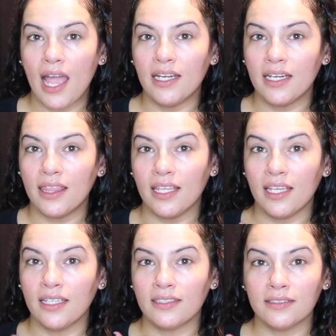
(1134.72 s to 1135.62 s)

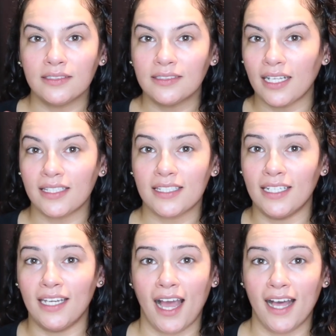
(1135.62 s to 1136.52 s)
anything that's
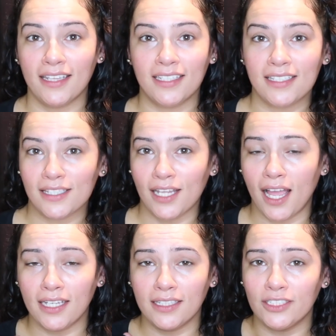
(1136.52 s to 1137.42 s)
not this
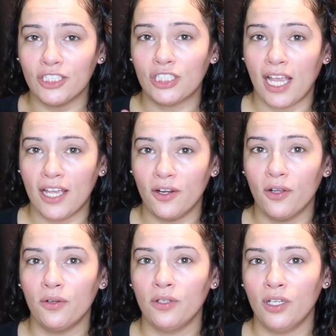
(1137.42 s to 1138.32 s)
line, this
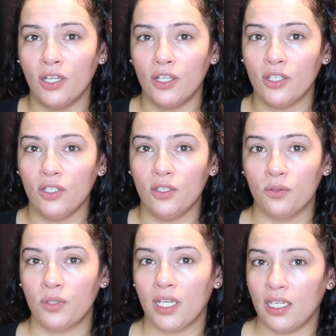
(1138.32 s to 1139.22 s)
shadow,
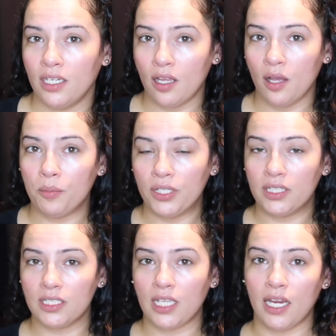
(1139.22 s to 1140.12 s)
you can
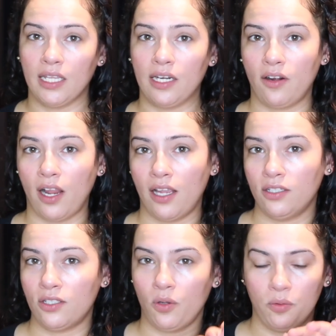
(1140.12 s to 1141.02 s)
put this highlighter
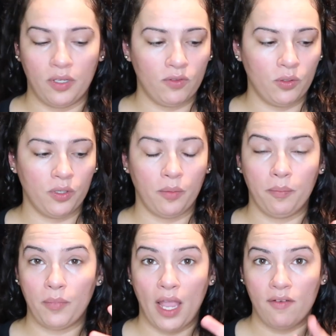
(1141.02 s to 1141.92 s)
on. So if you were to
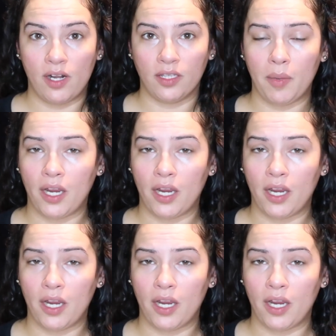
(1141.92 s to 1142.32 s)
have it on the